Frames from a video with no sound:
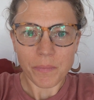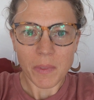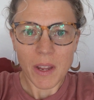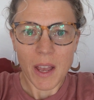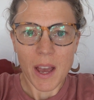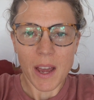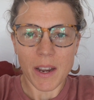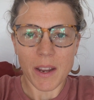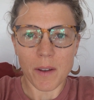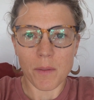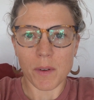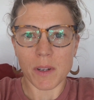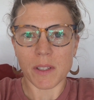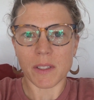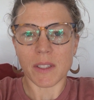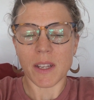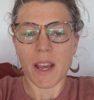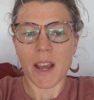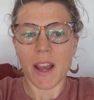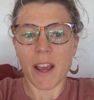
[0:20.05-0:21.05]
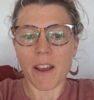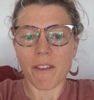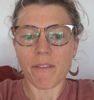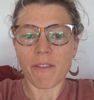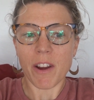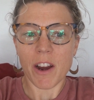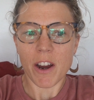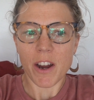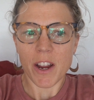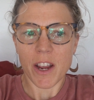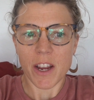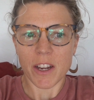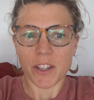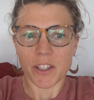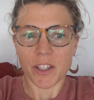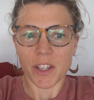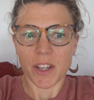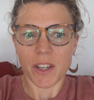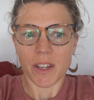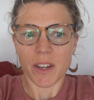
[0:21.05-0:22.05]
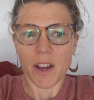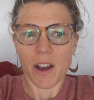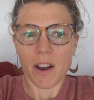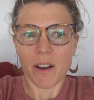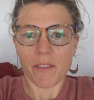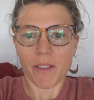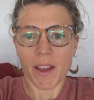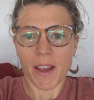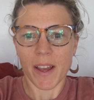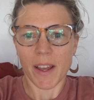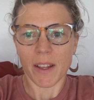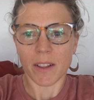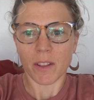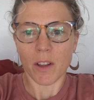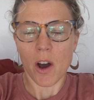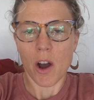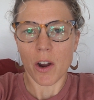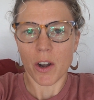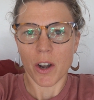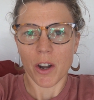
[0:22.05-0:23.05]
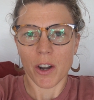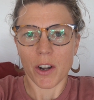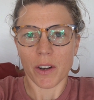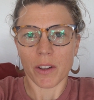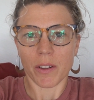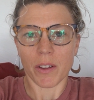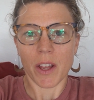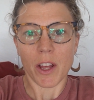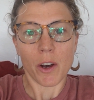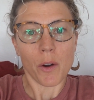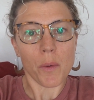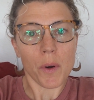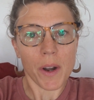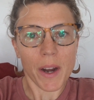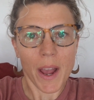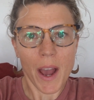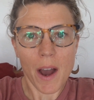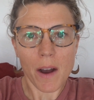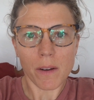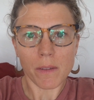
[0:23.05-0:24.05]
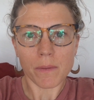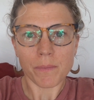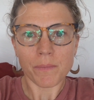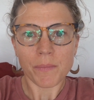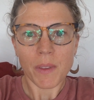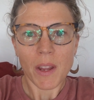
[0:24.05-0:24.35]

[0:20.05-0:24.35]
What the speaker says: And it was a variation of a longer hill workout.